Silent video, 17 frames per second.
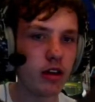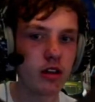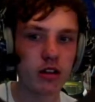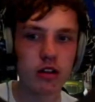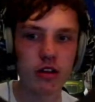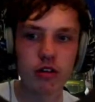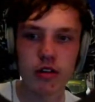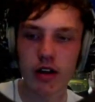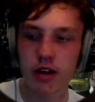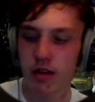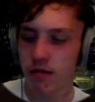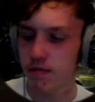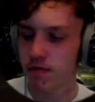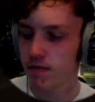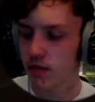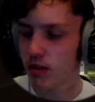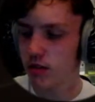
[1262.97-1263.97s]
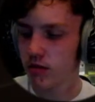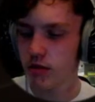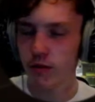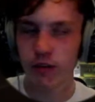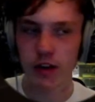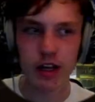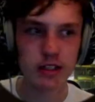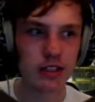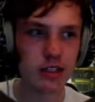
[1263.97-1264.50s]
We can do that. Well,
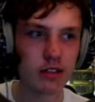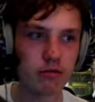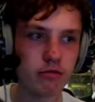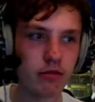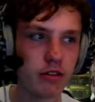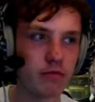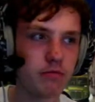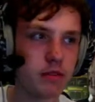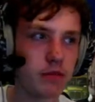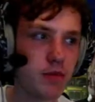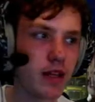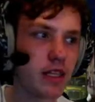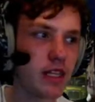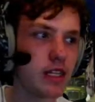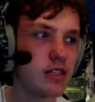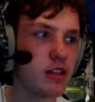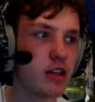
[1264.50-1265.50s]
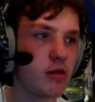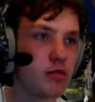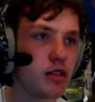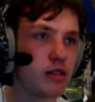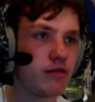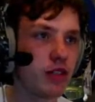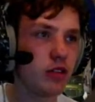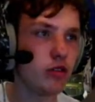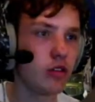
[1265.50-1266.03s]
in fact, we'll spend this time
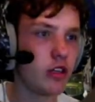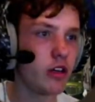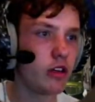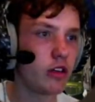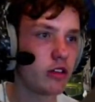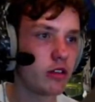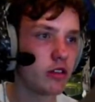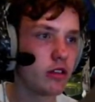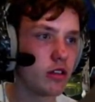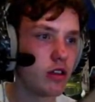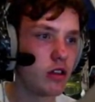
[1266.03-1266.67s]
to have a little look.